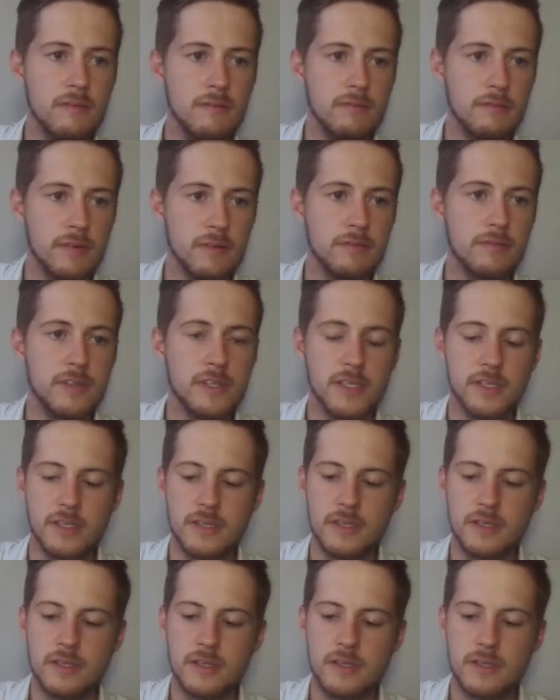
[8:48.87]

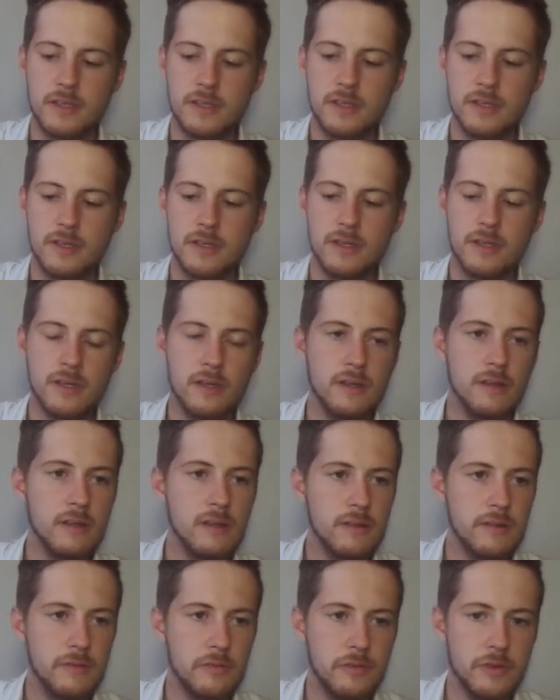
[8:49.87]
15,
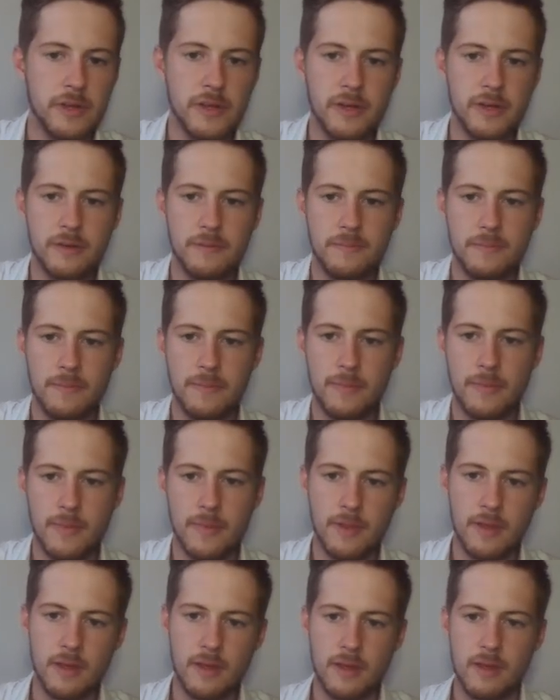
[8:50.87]
3.
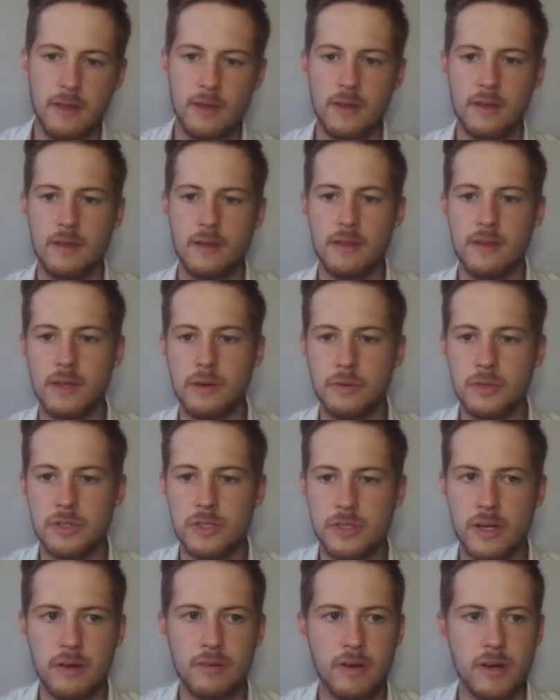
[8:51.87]
Now we
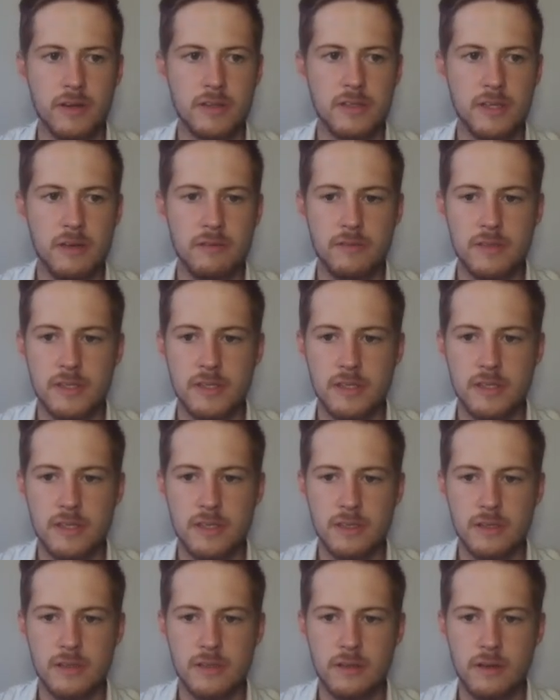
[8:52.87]
should have our
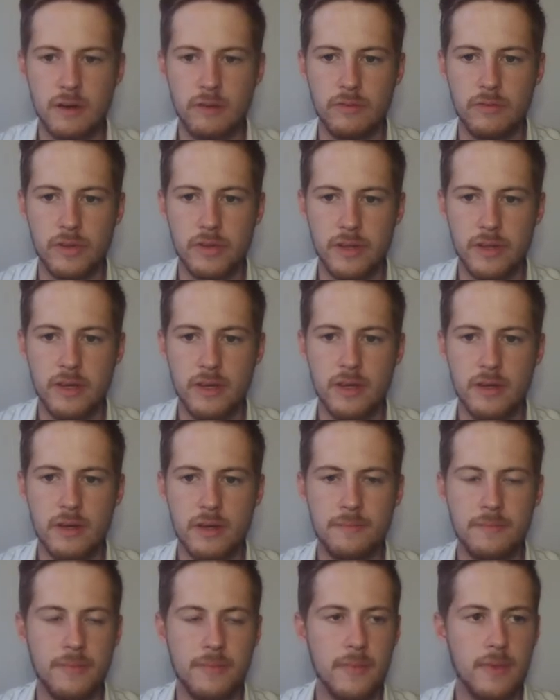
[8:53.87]
17 over
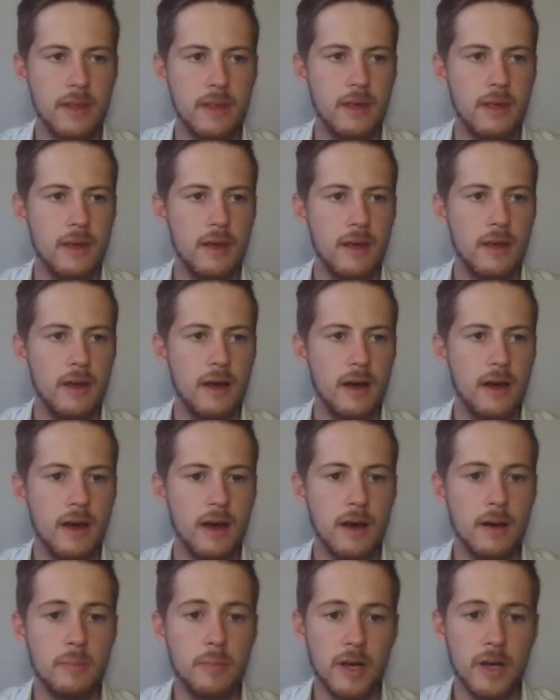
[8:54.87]
there.
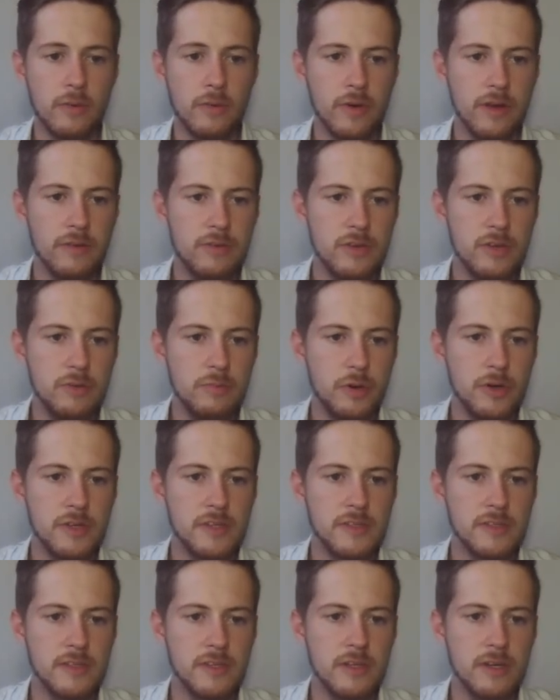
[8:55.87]
By the way, if you do point
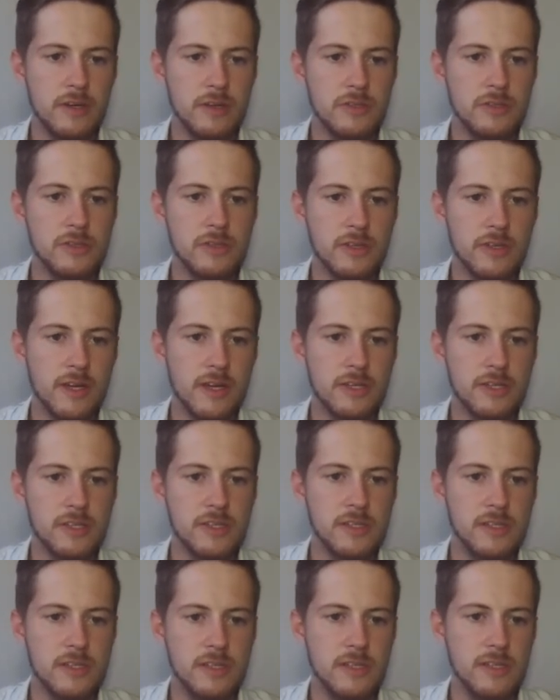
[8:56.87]
to the nodes, you can actually
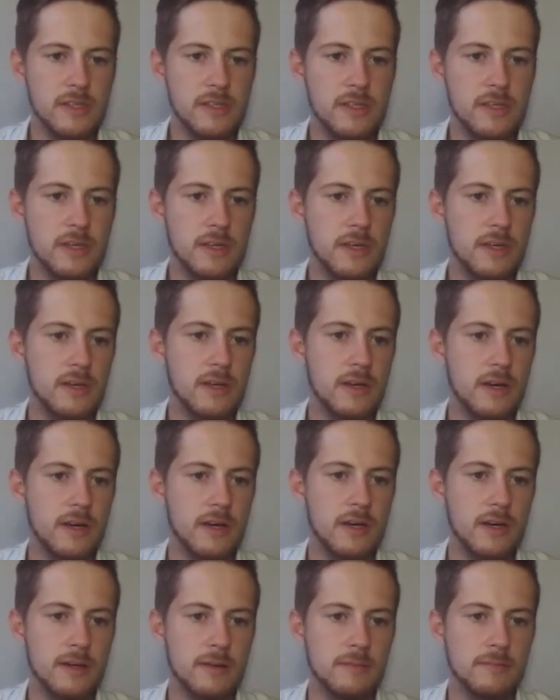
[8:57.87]
see the
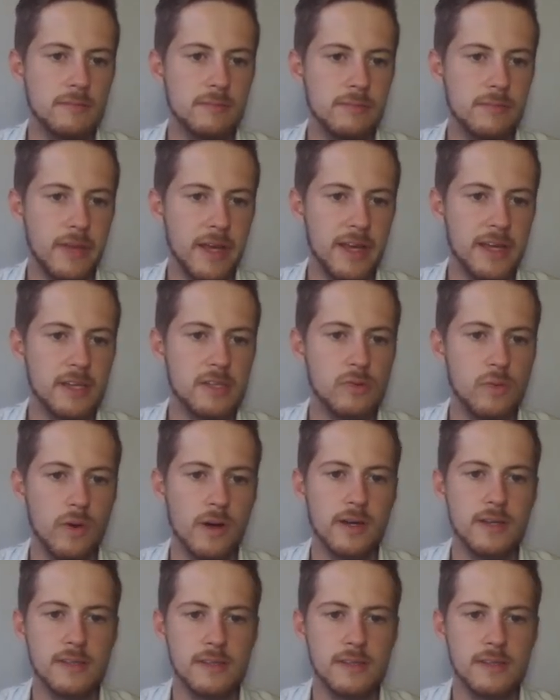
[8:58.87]
x, y, and